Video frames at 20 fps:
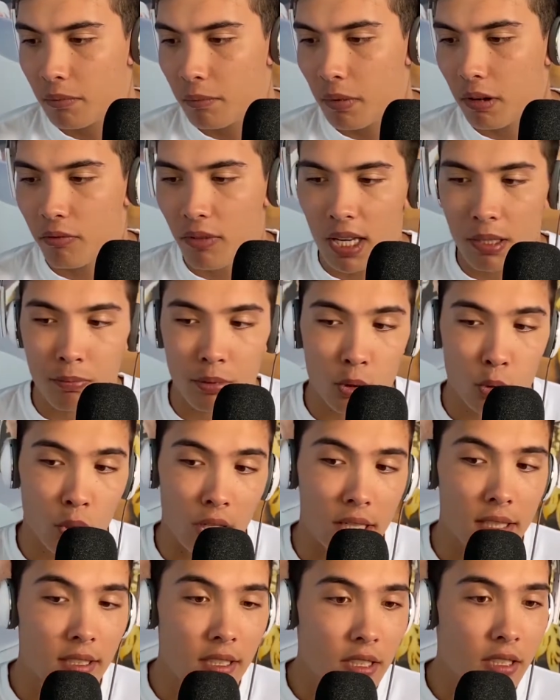My
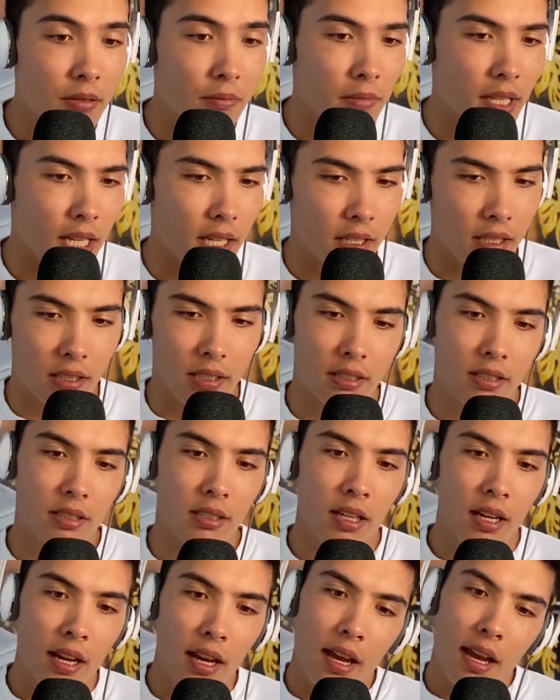respiratory system, that is.
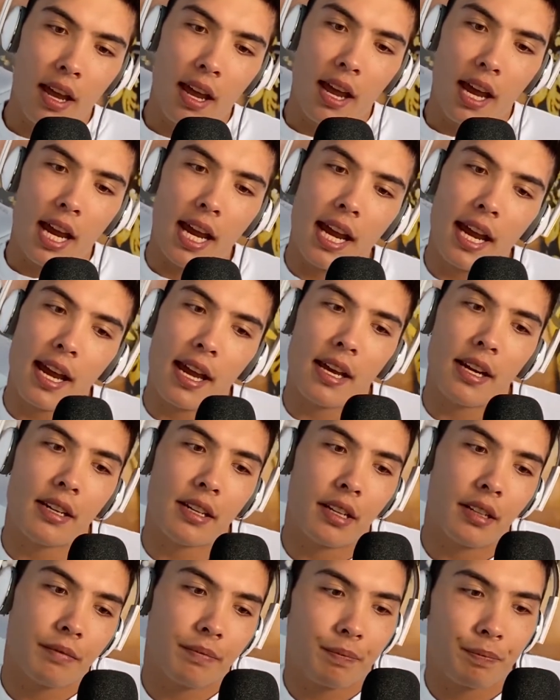
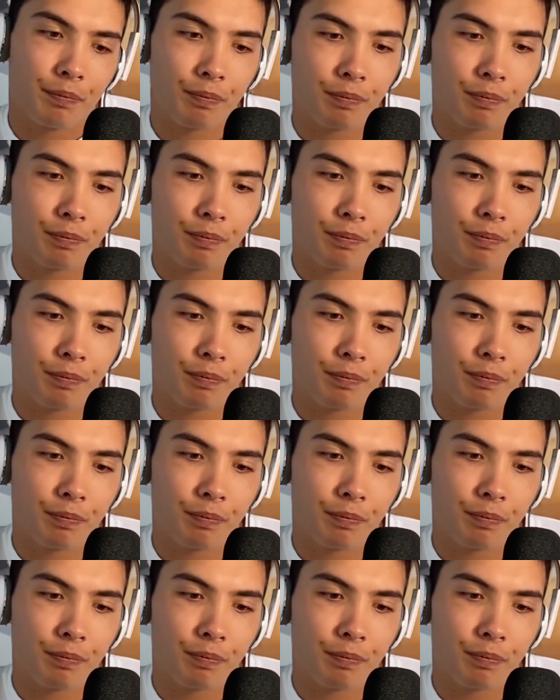And